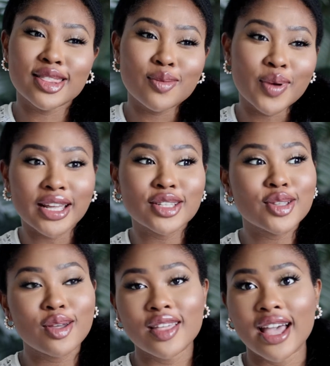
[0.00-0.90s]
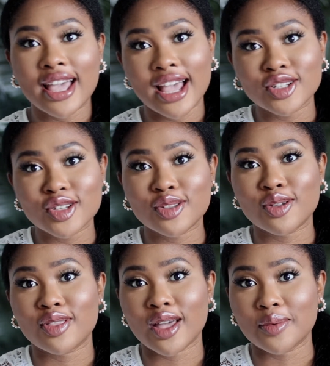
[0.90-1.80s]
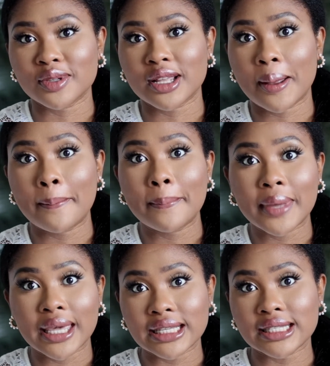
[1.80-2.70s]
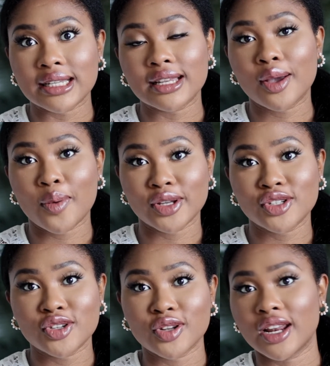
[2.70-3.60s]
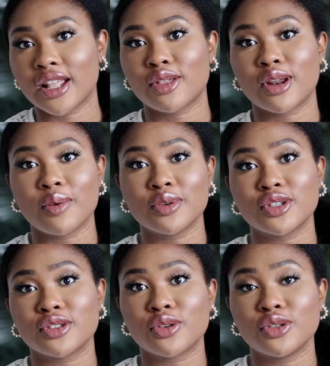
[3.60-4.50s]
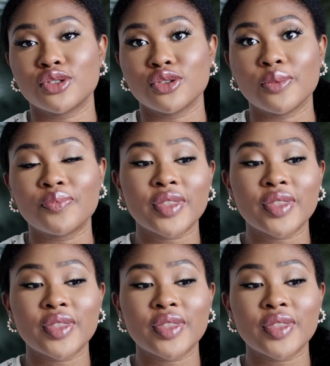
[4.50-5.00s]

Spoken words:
when I saw that, I actually thought that was an amazing question, and I thought I was just going to